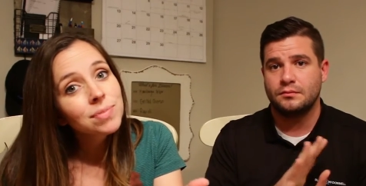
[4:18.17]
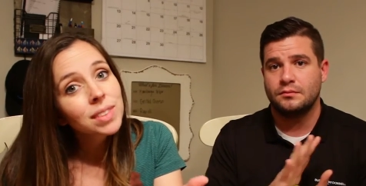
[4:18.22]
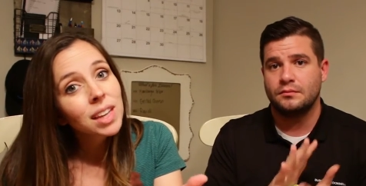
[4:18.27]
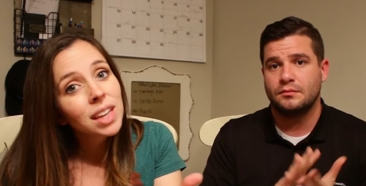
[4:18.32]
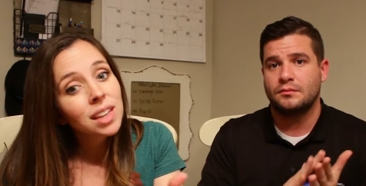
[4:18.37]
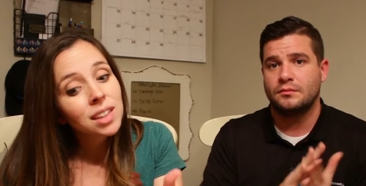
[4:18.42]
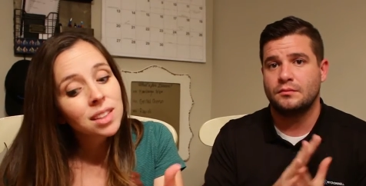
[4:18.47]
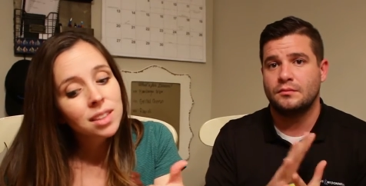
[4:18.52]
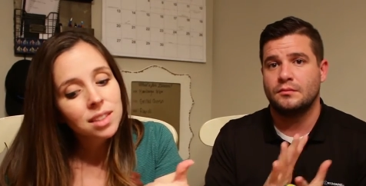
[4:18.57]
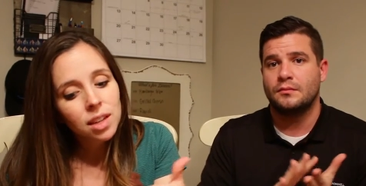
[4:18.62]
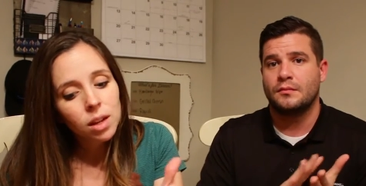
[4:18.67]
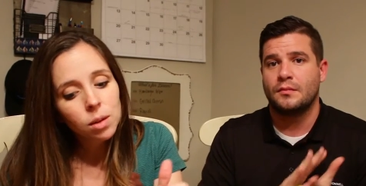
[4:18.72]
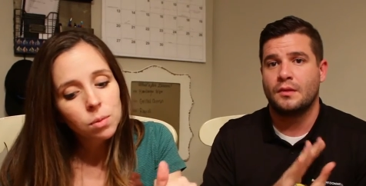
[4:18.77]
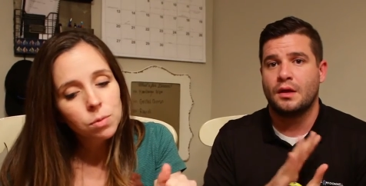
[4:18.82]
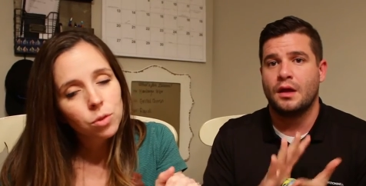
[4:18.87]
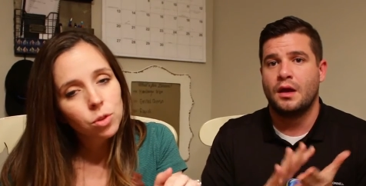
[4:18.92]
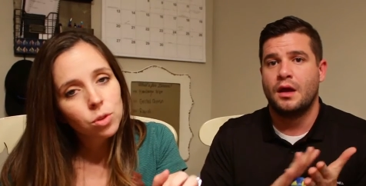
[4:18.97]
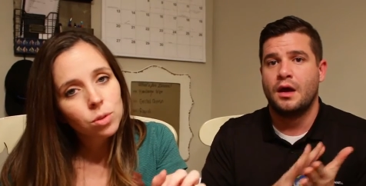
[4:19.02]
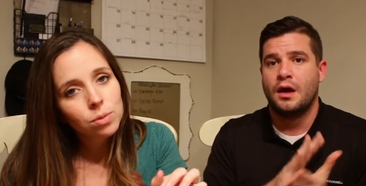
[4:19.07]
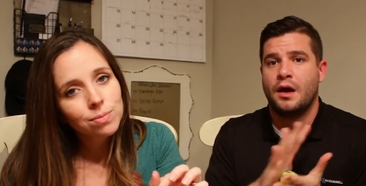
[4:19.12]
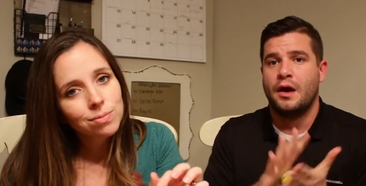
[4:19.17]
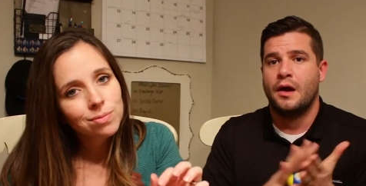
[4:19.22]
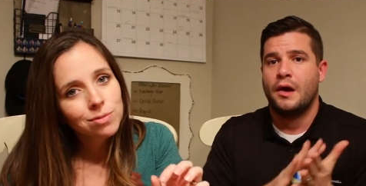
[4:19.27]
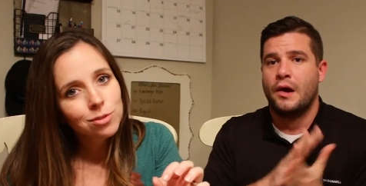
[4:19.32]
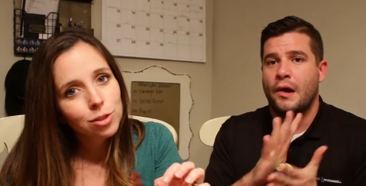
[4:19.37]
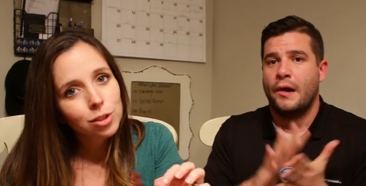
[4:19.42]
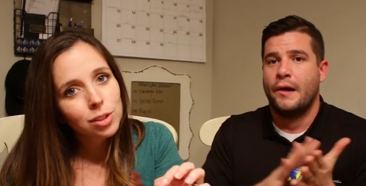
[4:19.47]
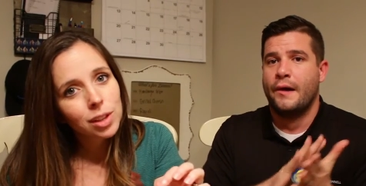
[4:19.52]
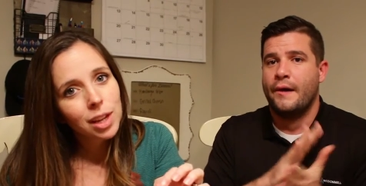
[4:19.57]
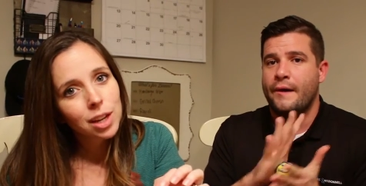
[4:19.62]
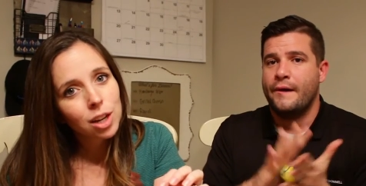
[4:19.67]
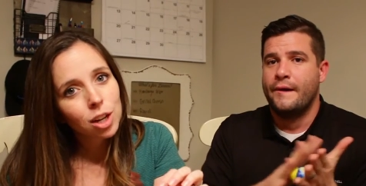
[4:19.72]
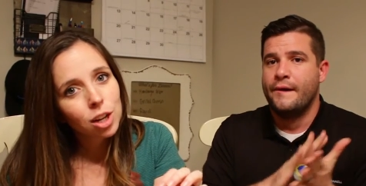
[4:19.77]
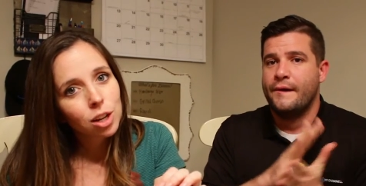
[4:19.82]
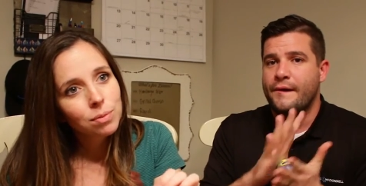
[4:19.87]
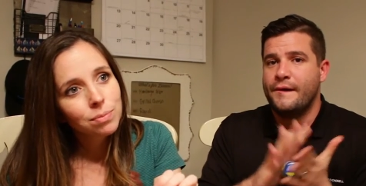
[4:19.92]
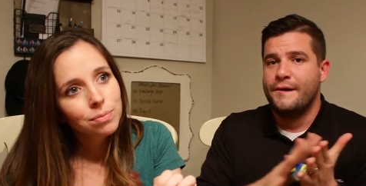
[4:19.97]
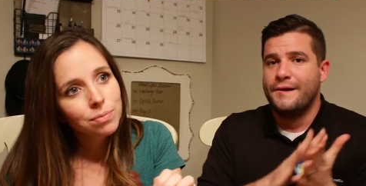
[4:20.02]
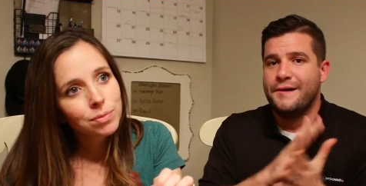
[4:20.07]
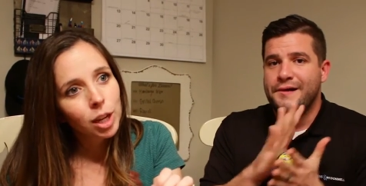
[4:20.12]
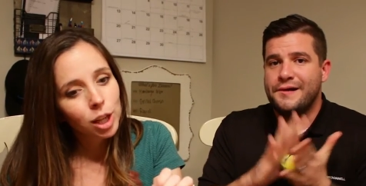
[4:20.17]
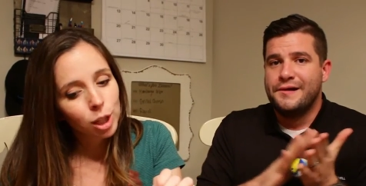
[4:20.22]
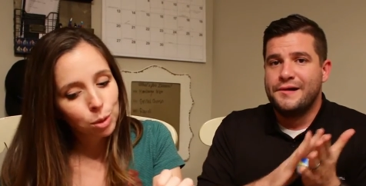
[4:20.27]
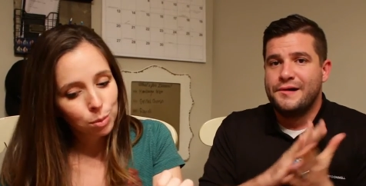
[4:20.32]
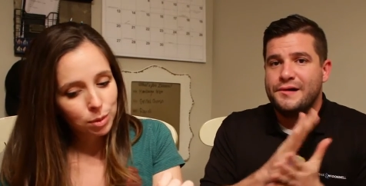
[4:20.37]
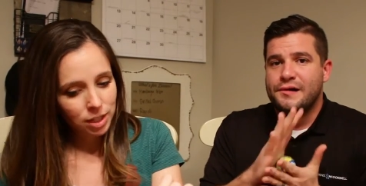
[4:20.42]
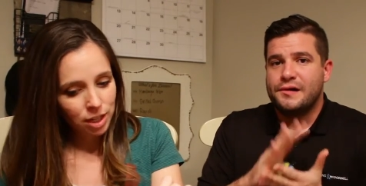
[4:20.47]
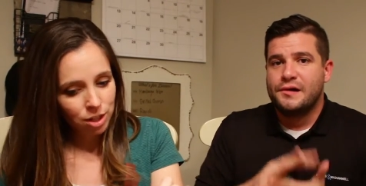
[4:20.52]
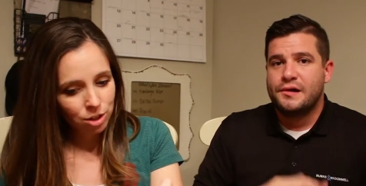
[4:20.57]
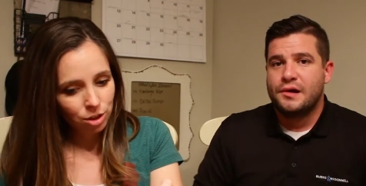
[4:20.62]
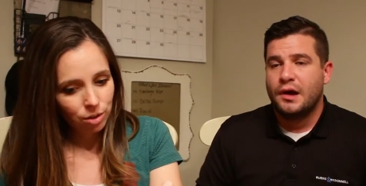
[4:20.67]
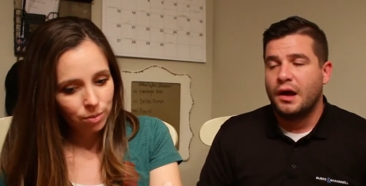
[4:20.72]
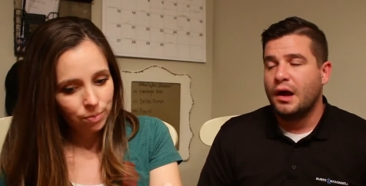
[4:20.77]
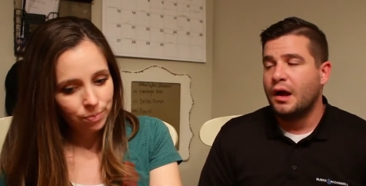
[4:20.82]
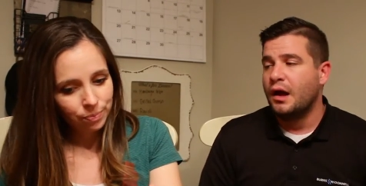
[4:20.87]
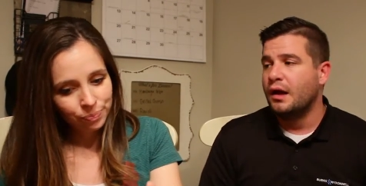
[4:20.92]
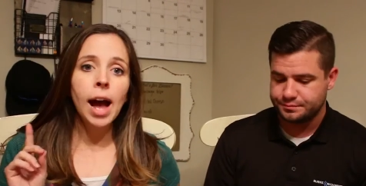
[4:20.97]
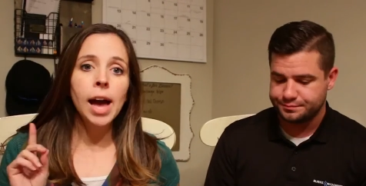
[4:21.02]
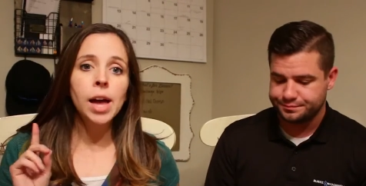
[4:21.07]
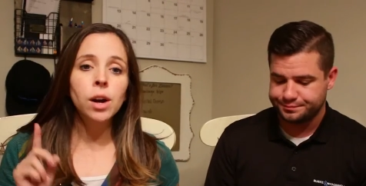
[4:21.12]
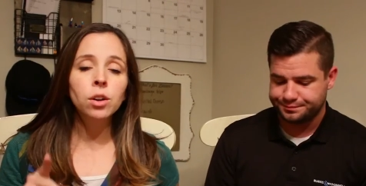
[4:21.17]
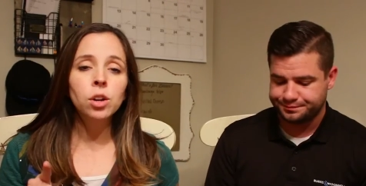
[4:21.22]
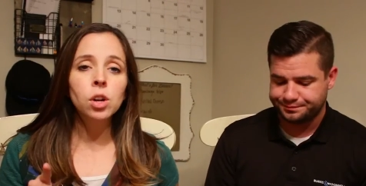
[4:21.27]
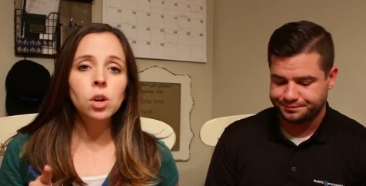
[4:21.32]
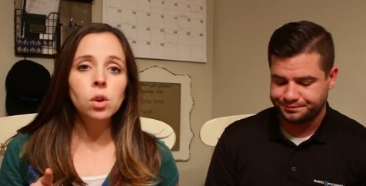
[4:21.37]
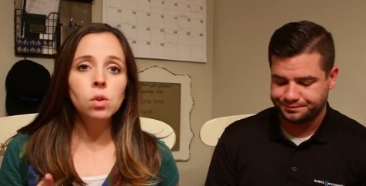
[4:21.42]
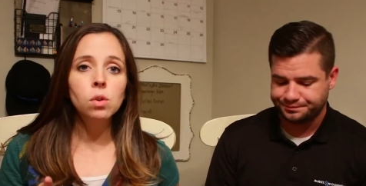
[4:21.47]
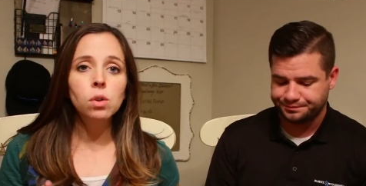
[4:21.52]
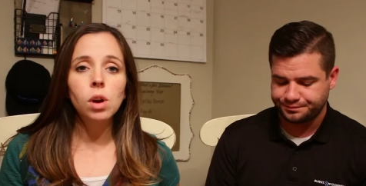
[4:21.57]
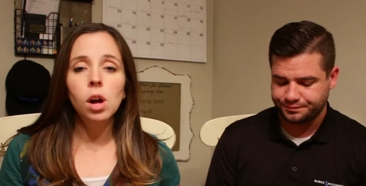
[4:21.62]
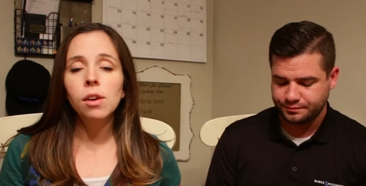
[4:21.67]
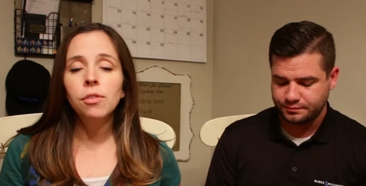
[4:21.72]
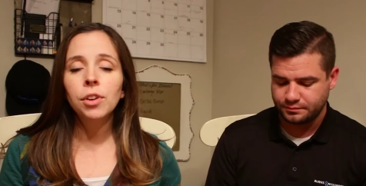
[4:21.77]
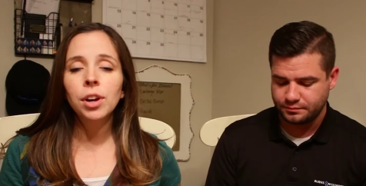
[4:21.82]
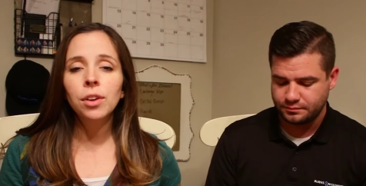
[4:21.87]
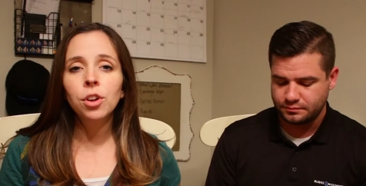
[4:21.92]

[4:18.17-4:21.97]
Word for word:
Speaker 1: is helpful for later documentation i don't know every,